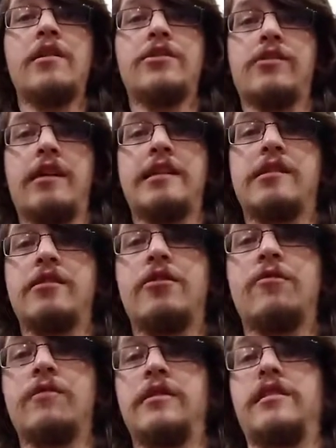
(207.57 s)
So that's the
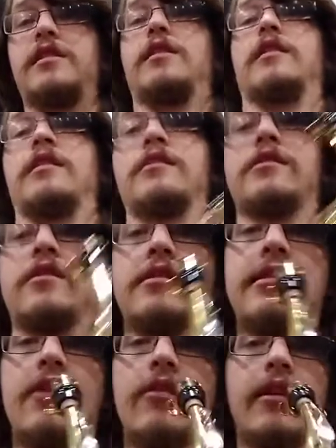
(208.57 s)
note D, and it's going to
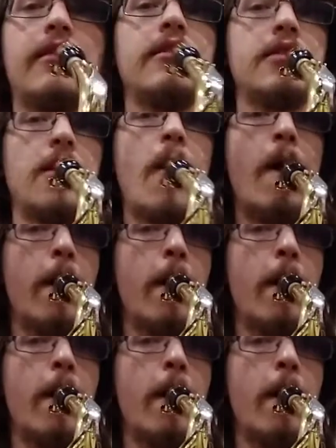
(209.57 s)
sound like this.